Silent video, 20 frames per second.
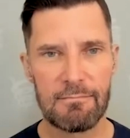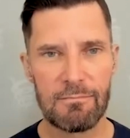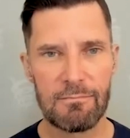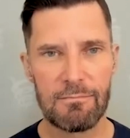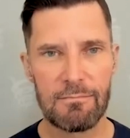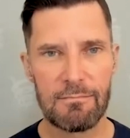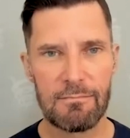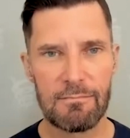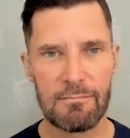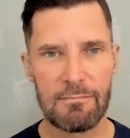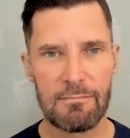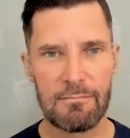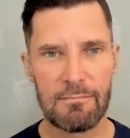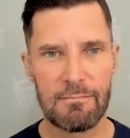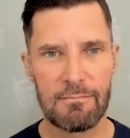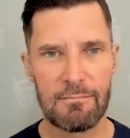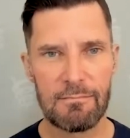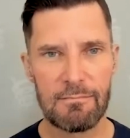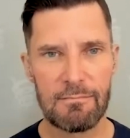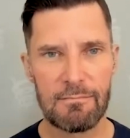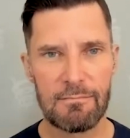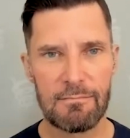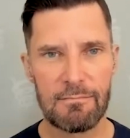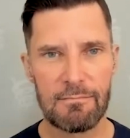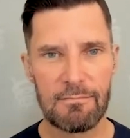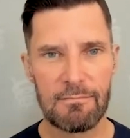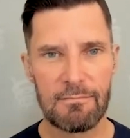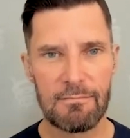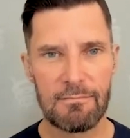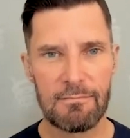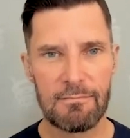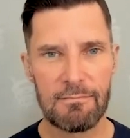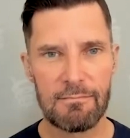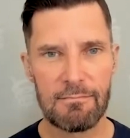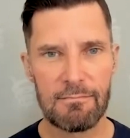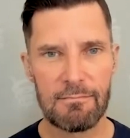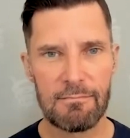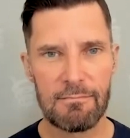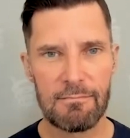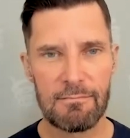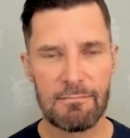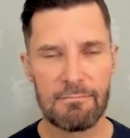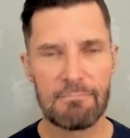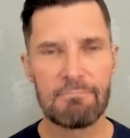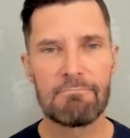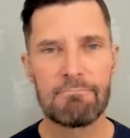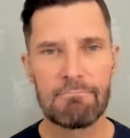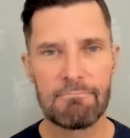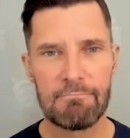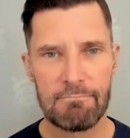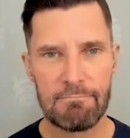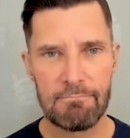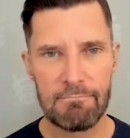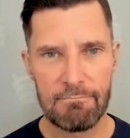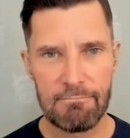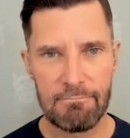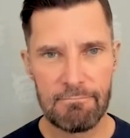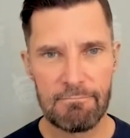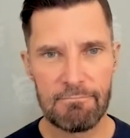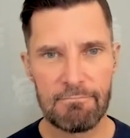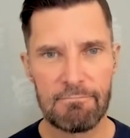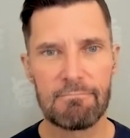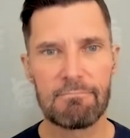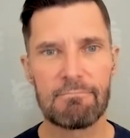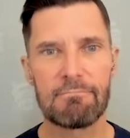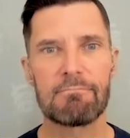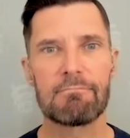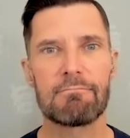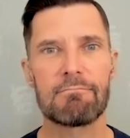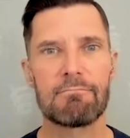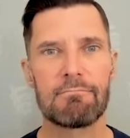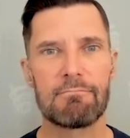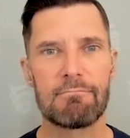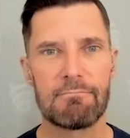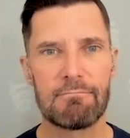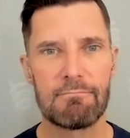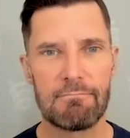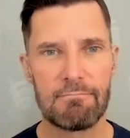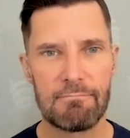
(not speaking)